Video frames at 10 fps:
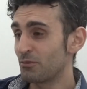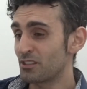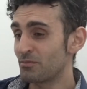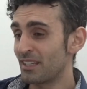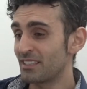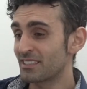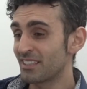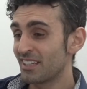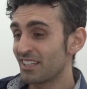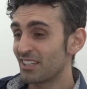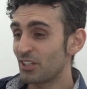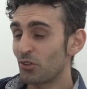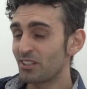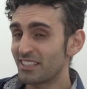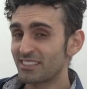which means you
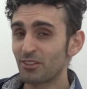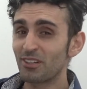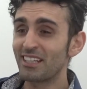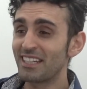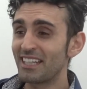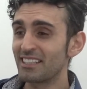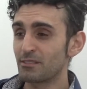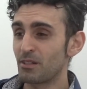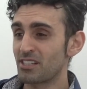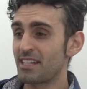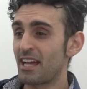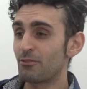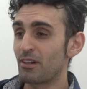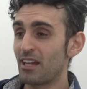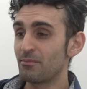don't necessarily need as much
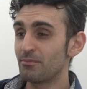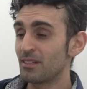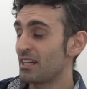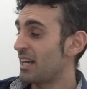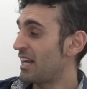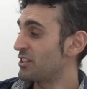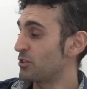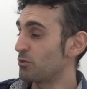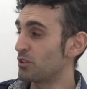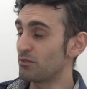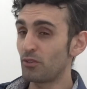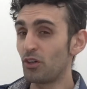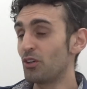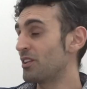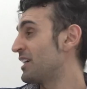RAM as you would have
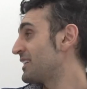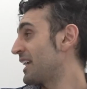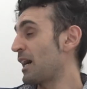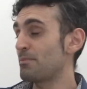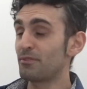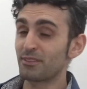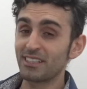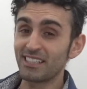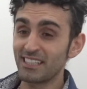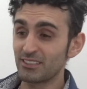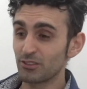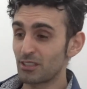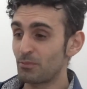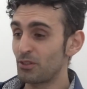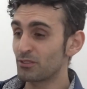on the hyper-threaded Intel C
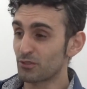P Us.